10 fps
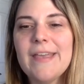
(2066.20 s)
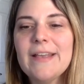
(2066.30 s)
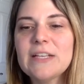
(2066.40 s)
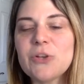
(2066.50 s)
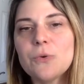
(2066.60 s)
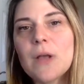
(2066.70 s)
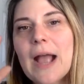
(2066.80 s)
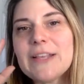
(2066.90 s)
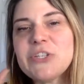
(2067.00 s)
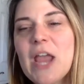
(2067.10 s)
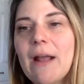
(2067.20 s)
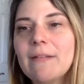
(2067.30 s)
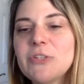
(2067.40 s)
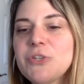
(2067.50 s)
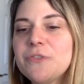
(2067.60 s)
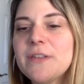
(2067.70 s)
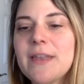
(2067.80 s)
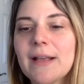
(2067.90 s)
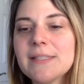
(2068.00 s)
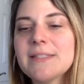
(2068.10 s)
So I challenge you, the
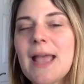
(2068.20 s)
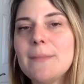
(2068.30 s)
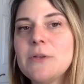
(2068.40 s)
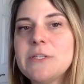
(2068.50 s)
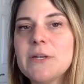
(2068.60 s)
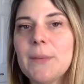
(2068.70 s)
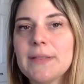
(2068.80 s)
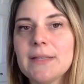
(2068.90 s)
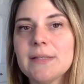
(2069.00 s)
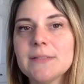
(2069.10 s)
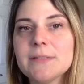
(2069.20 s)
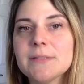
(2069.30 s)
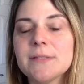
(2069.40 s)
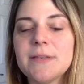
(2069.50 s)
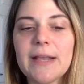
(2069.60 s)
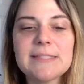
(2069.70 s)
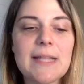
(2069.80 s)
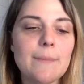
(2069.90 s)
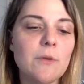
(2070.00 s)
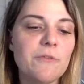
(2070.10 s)
next time you deal with this, the next
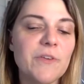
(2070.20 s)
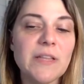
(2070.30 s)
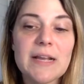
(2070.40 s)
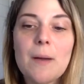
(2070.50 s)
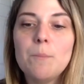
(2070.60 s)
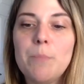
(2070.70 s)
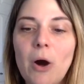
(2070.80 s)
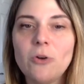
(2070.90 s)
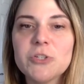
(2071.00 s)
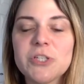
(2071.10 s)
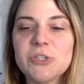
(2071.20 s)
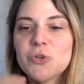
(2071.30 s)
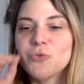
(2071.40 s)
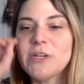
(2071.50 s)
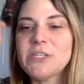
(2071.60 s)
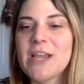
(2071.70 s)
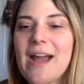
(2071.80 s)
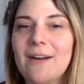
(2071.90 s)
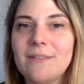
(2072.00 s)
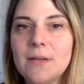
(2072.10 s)
time you feel a compulsion to reach
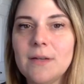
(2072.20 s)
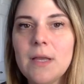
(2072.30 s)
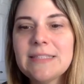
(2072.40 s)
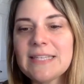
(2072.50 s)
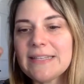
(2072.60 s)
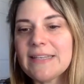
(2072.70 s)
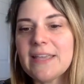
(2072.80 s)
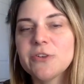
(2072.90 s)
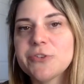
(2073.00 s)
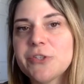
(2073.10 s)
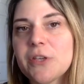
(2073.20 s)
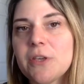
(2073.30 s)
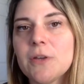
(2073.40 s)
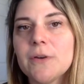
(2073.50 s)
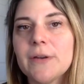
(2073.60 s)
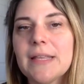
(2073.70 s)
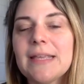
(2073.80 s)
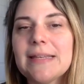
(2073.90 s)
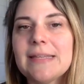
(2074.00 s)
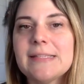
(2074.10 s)
out to get your
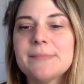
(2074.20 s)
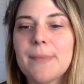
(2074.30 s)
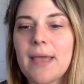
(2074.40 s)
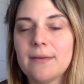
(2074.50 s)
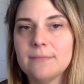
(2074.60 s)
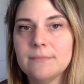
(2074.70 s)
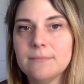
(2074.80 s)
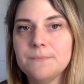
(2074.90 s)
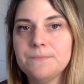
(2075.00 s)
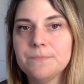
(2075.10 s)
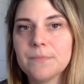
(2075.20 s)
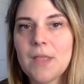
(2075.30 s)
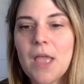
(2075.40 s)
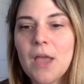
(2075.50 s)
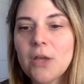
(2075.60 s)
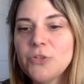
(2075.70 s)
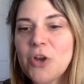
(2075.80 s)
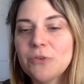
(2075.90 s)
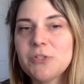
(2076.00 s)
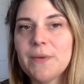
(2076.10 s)
security needs met,
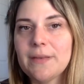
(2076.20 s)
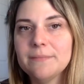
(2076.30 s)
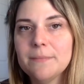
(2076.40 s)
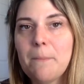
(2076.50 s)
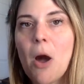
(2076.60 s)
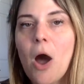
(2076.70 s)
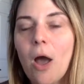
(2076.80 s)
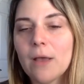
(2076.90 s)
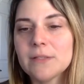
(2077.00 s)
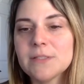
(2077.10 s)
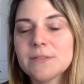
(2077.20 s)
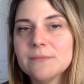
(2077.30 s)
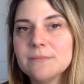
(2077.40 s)
don't do it. Pause.